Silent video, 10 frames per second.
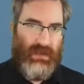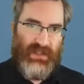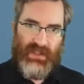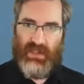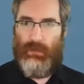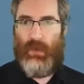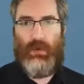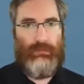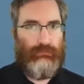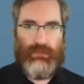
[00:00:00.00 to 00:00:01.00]

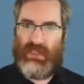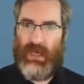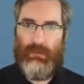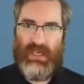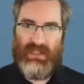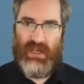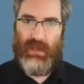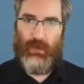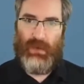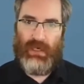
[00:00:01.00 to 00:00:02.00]
simple
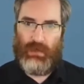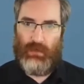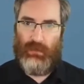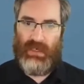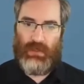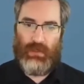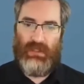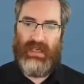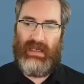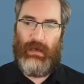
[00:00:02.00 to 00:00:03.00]
side-by-side or picture-in-picture
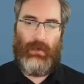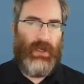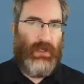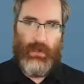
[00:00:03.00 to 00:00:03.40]
layout,